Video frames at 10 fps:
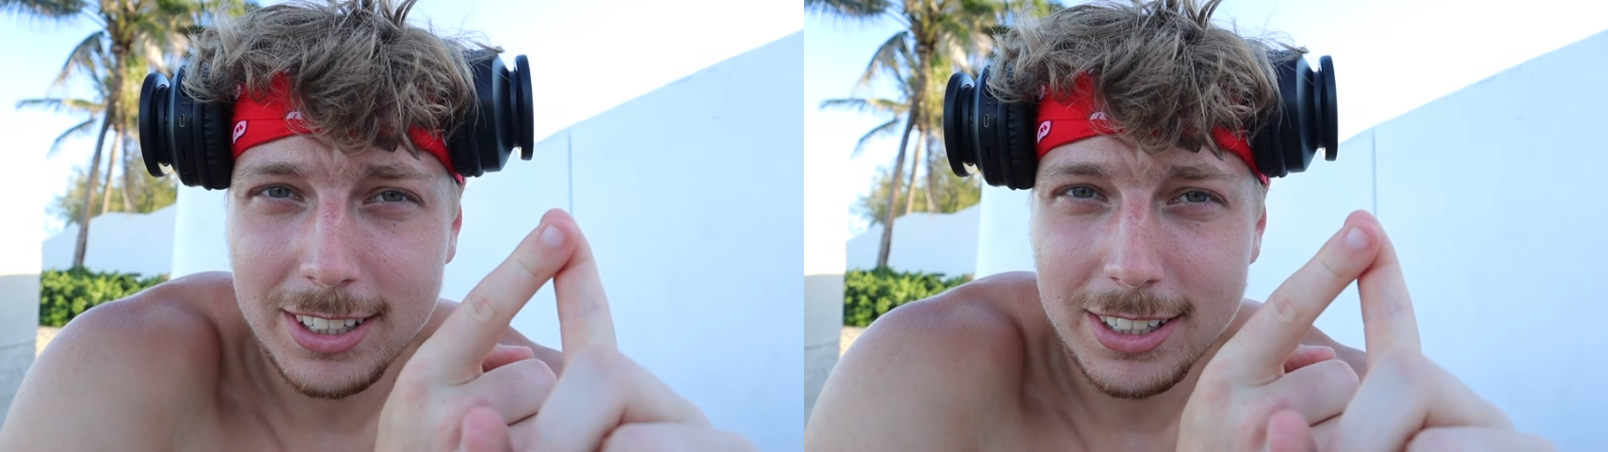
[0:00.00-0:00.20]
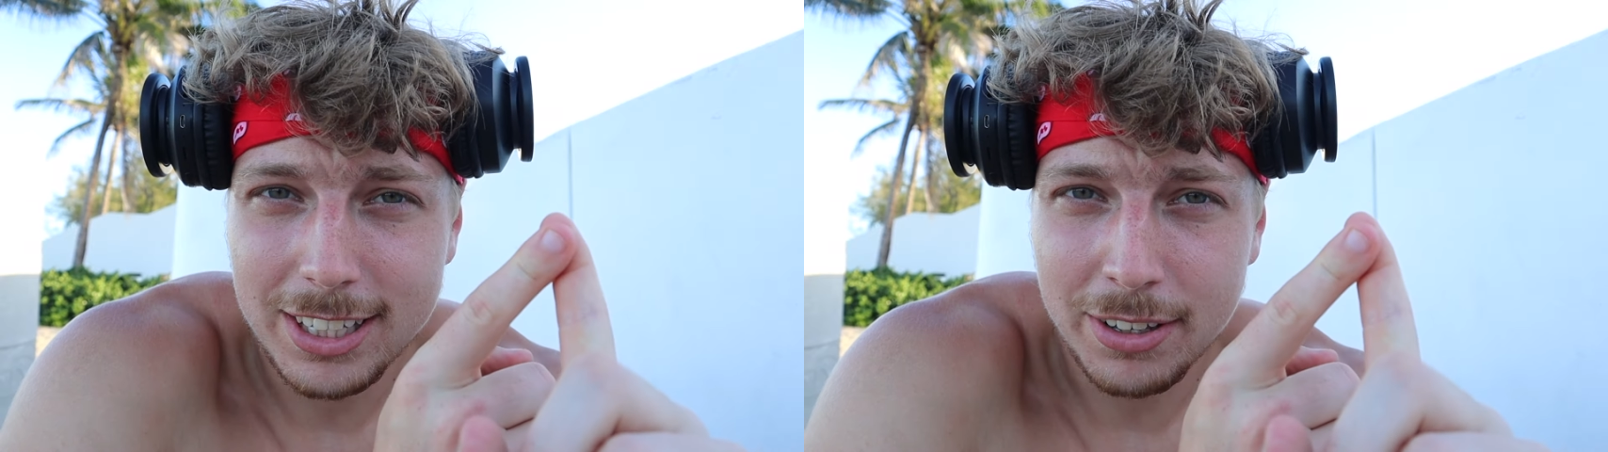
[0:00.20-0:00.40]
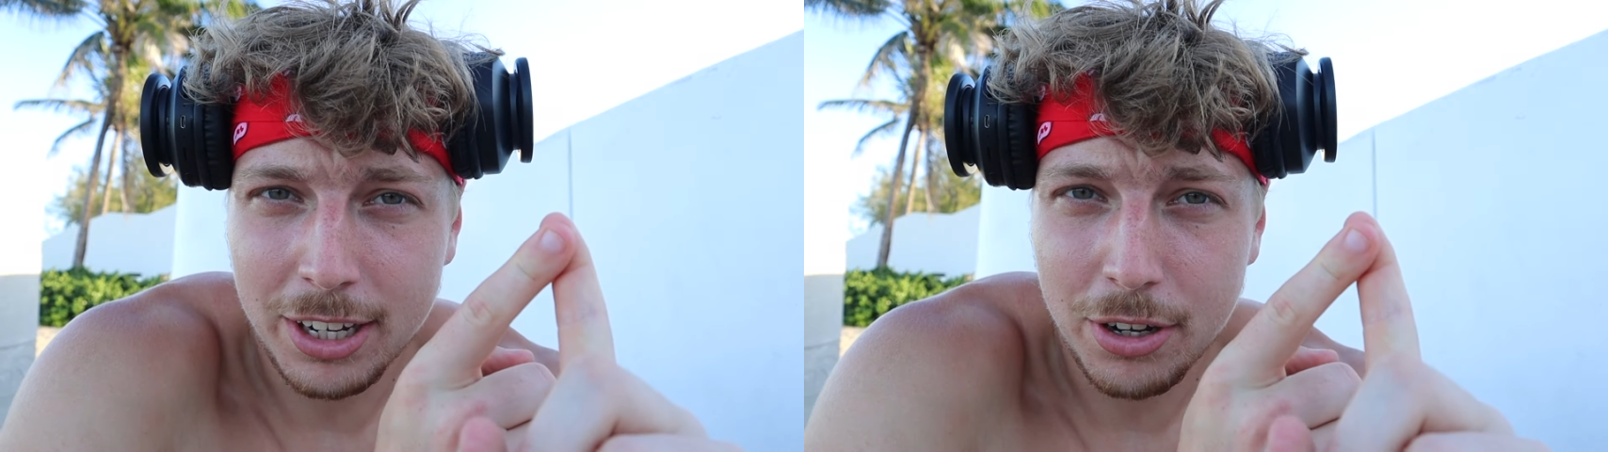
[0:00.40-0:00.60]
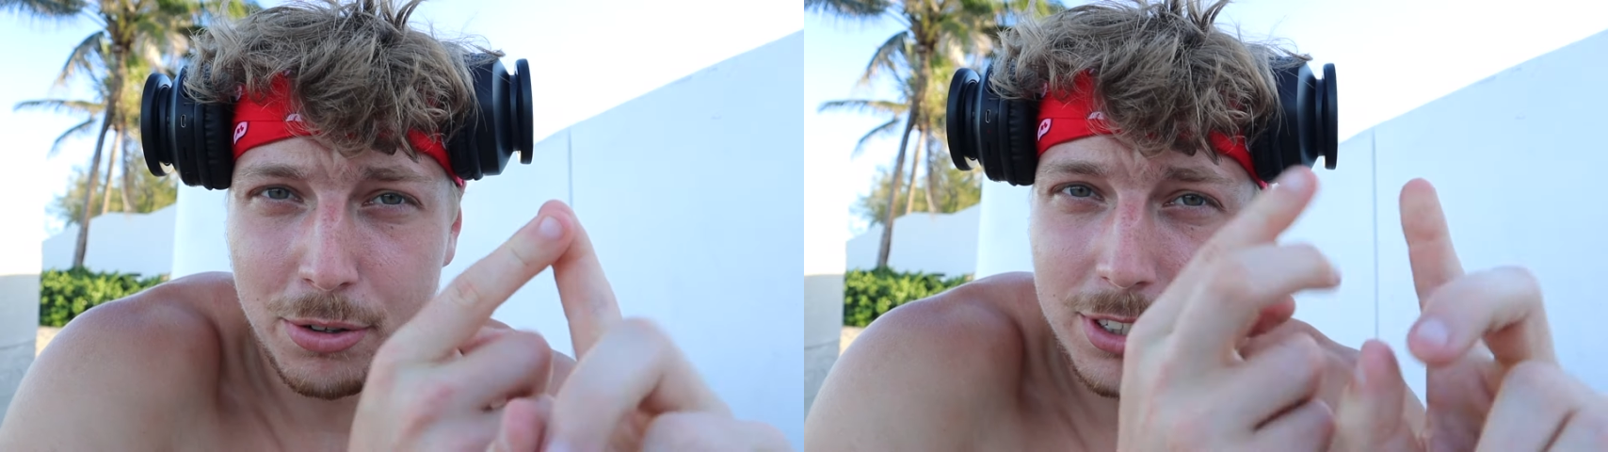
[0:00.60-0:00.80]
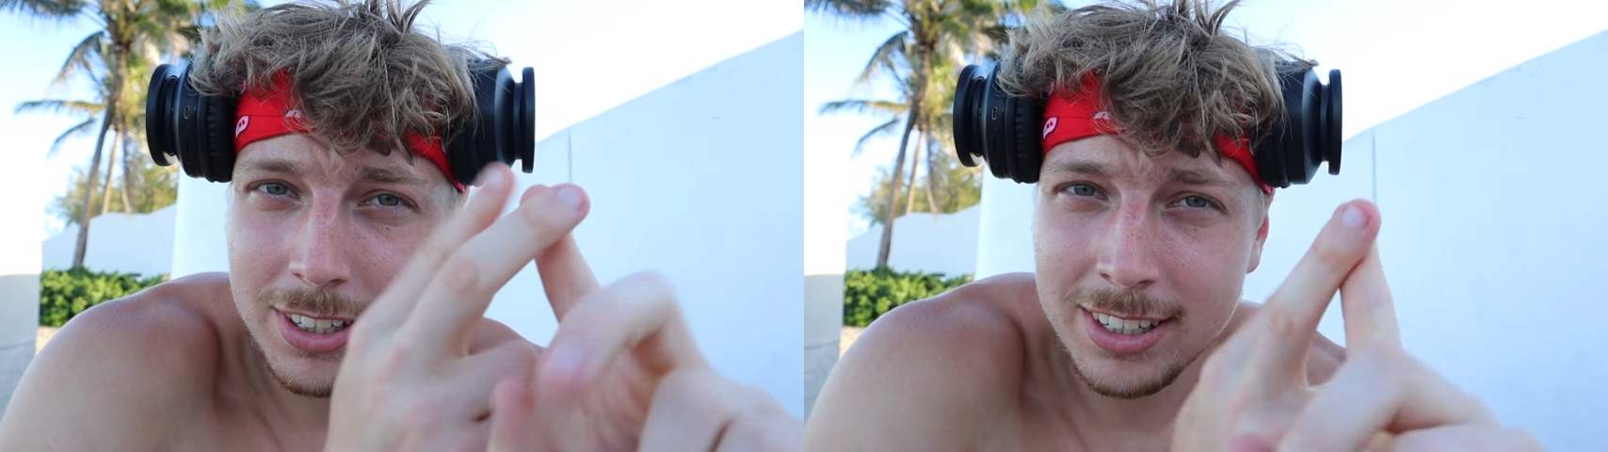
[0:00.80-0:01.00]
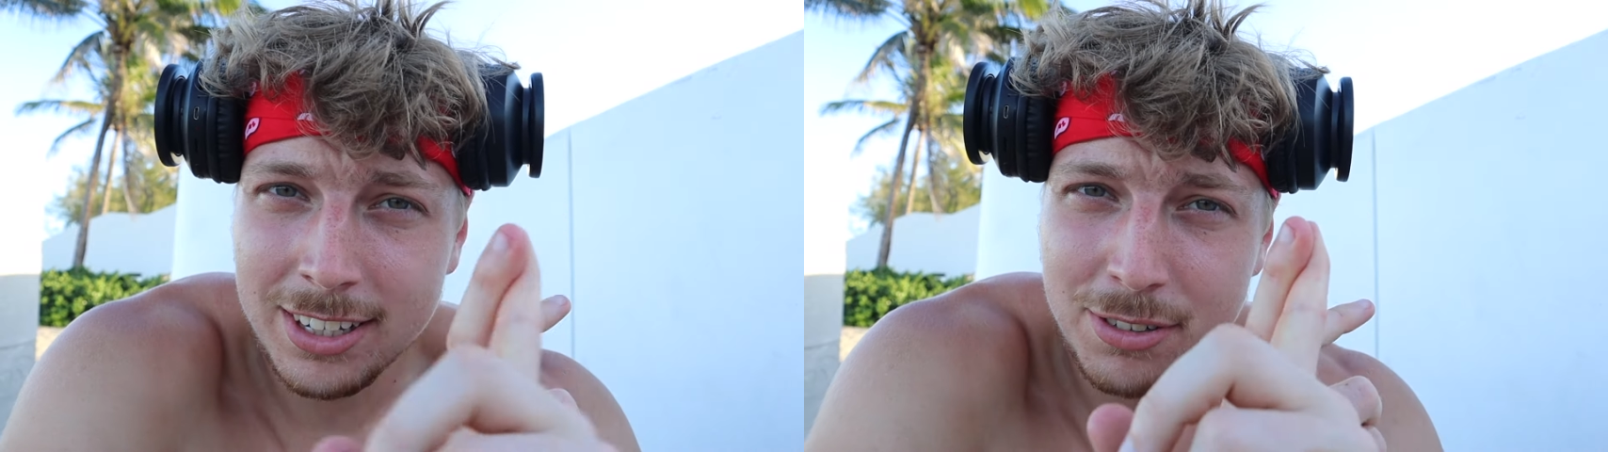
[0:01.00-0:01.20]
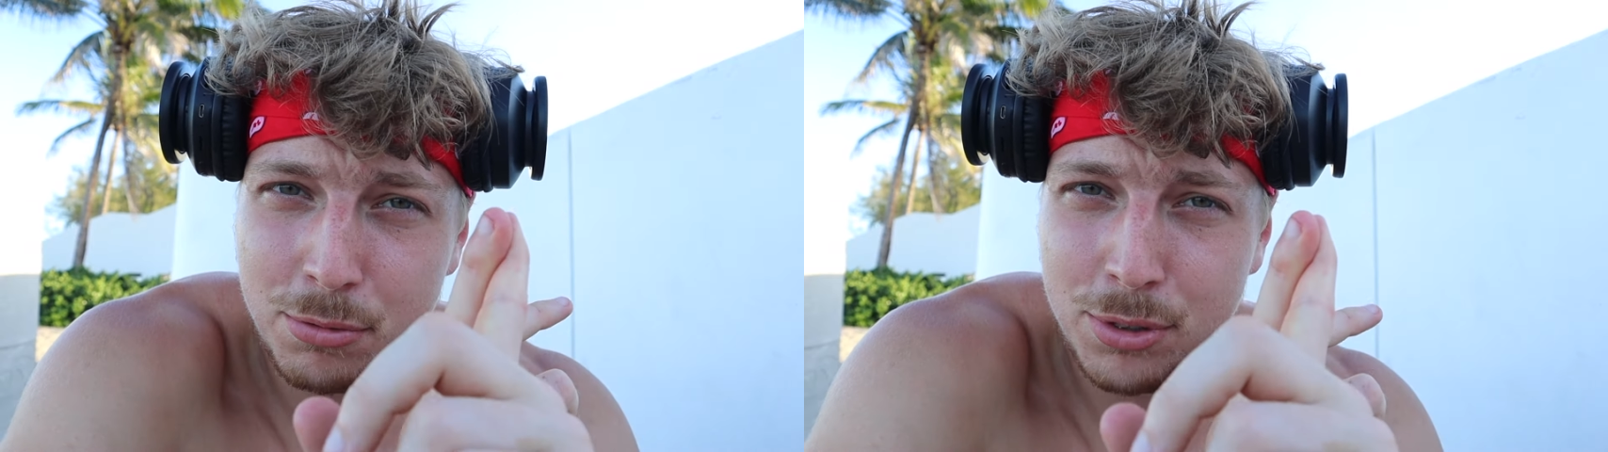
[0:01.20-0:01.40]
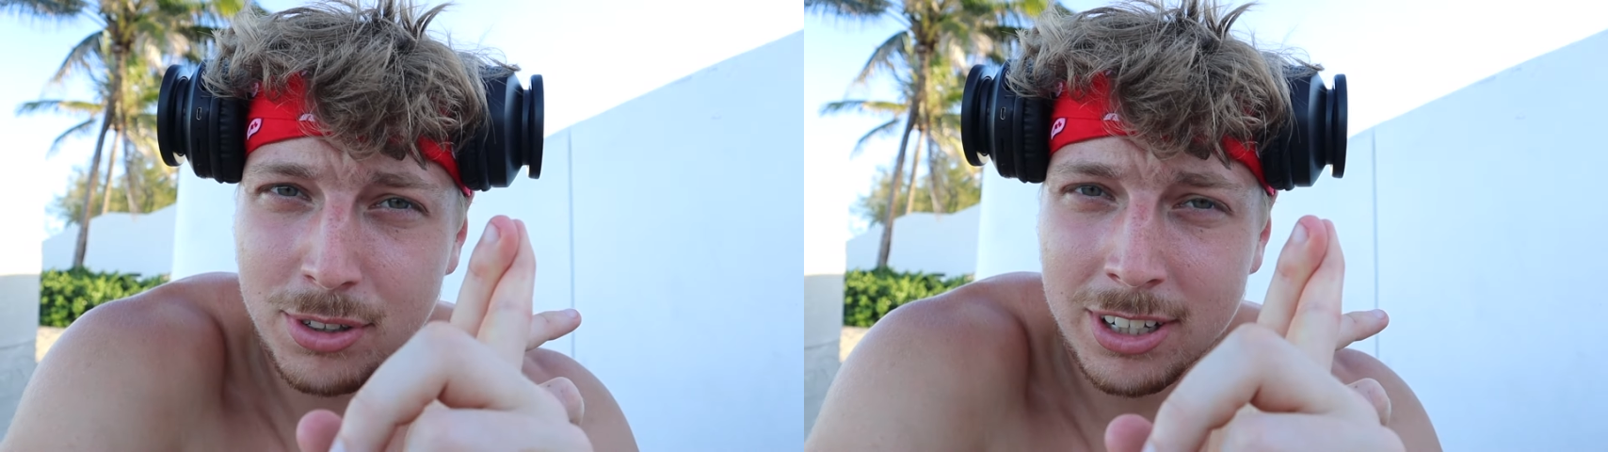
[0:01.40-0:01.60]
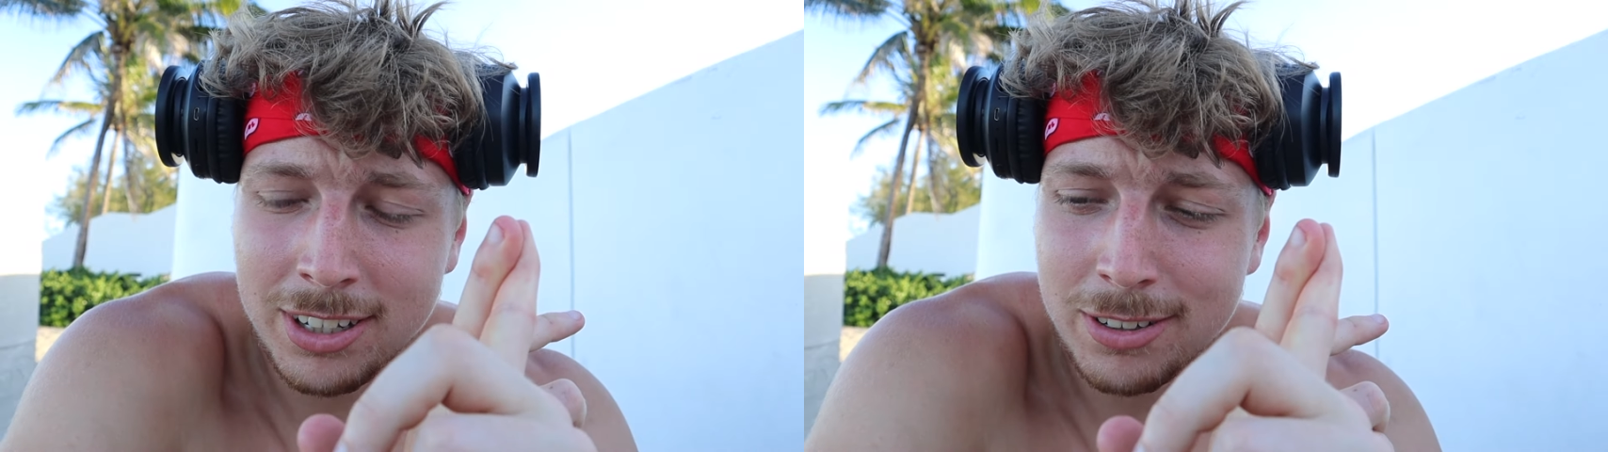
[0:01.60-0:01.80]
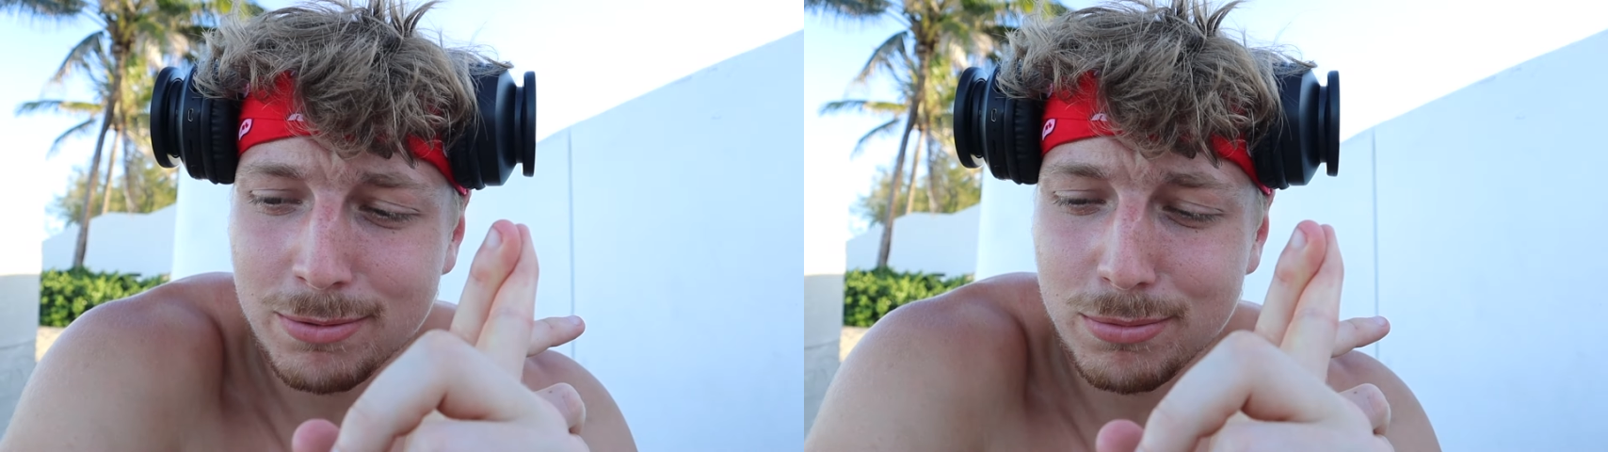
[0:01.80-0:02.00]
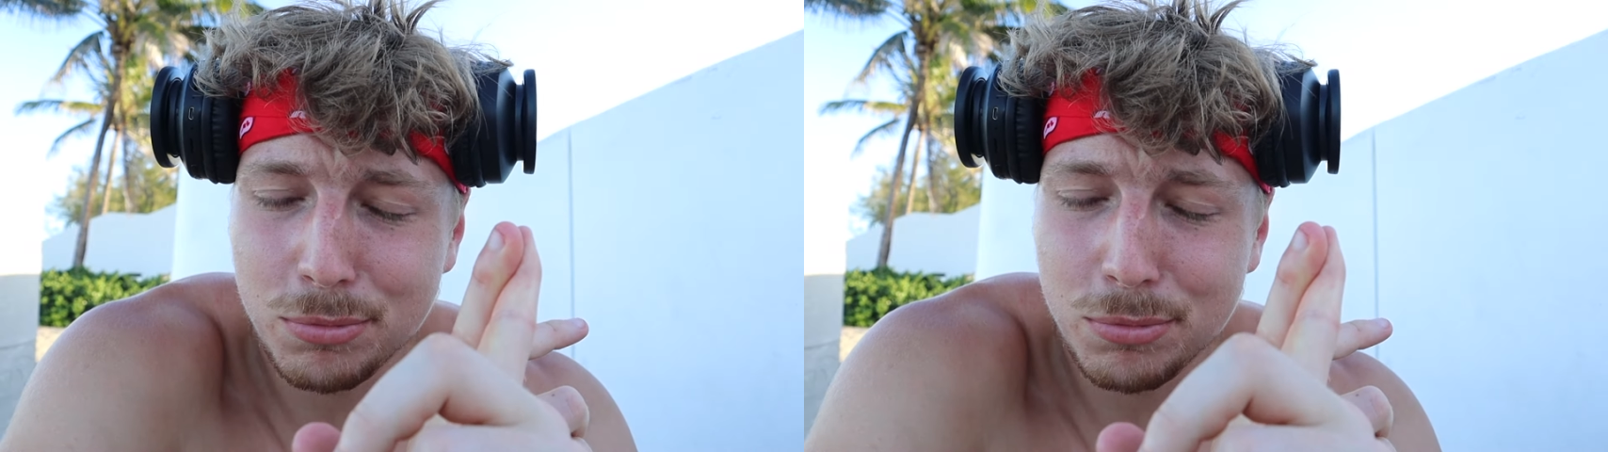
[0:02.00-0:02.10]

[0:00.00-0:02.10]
see how that goes, and then we'll